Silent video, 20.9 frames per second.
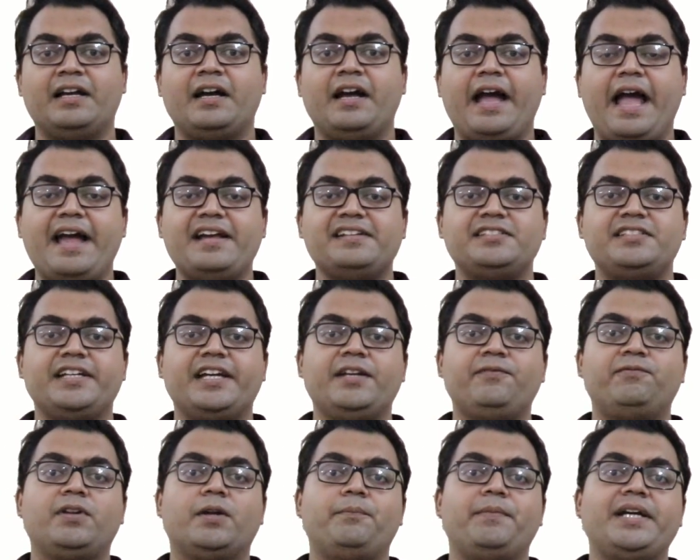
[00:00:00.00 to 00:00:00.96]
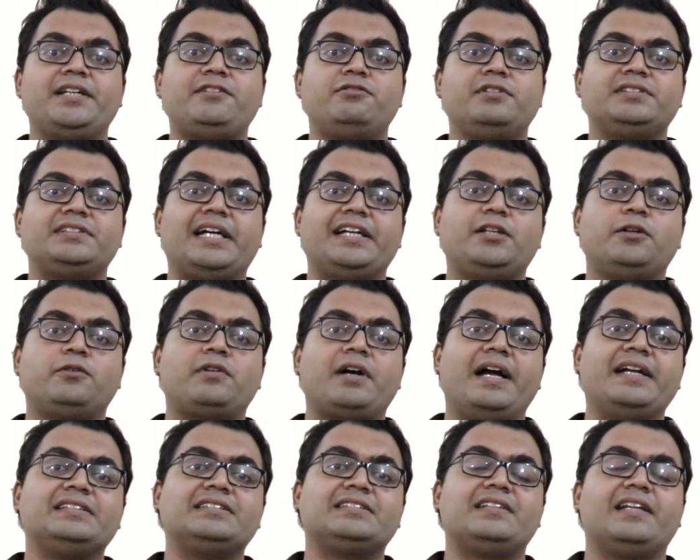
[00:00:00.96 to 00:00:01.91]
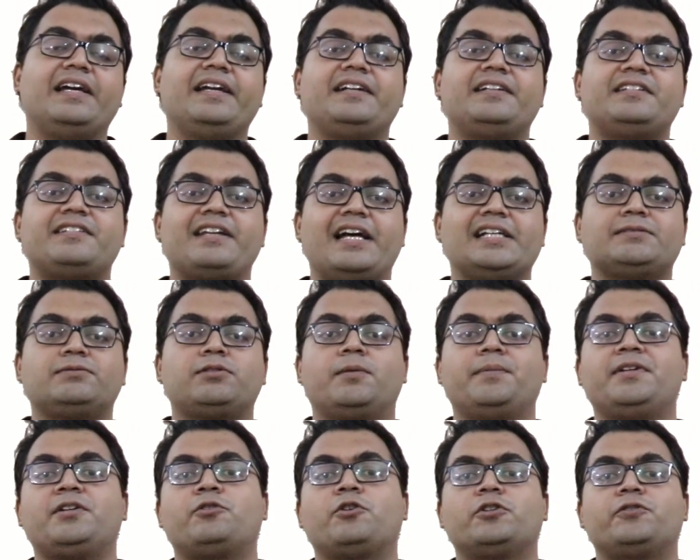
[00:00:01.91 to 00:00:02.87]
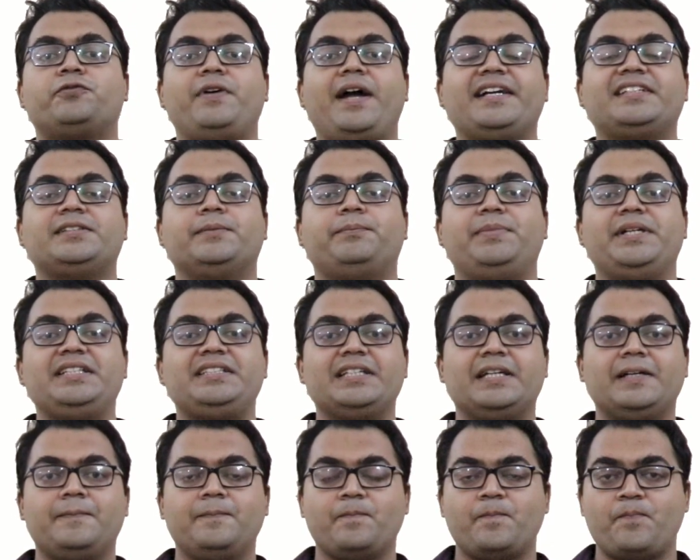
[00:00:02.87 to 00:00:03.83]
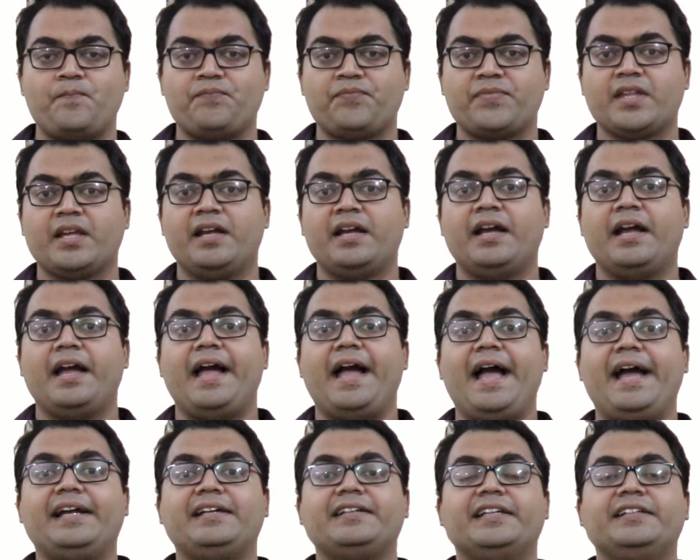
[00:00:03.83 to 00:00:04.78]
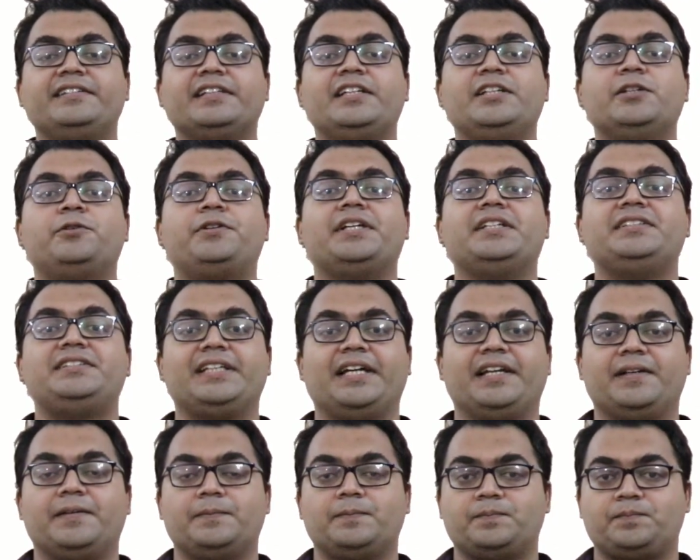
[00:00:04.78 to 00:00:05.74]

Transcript: cytokines like transforming growth factor beta and interleukin 10.